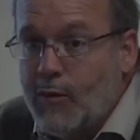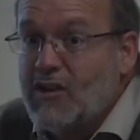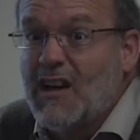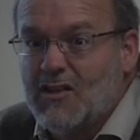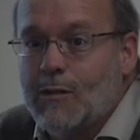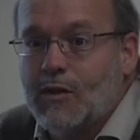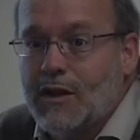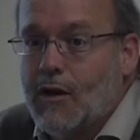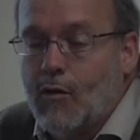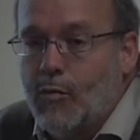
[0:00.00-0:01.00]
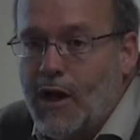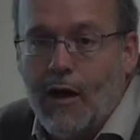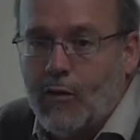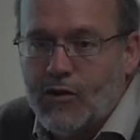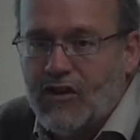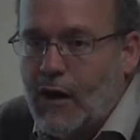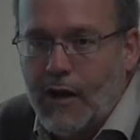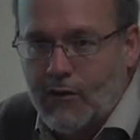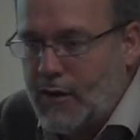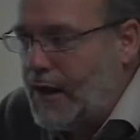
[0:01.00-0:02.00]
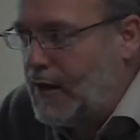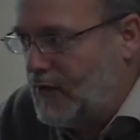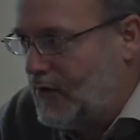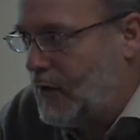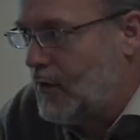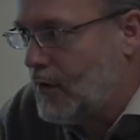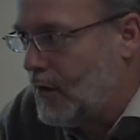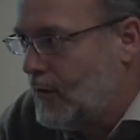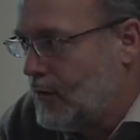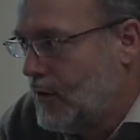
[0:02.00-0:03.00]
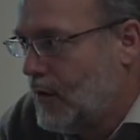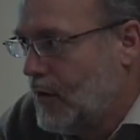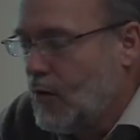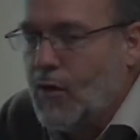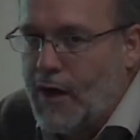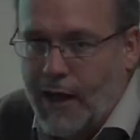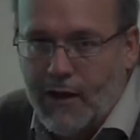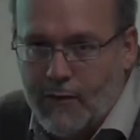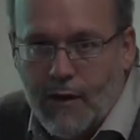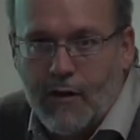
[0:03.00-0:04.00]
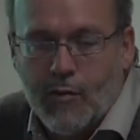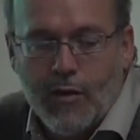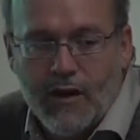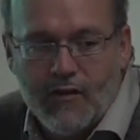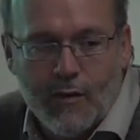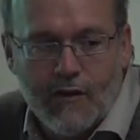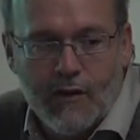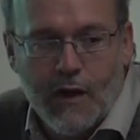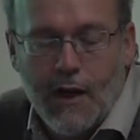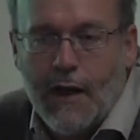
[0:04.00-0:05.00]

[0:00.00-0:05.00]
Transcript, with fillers: I was actually able to get it repaired, which in electronics is unheard of, and I could find replacements.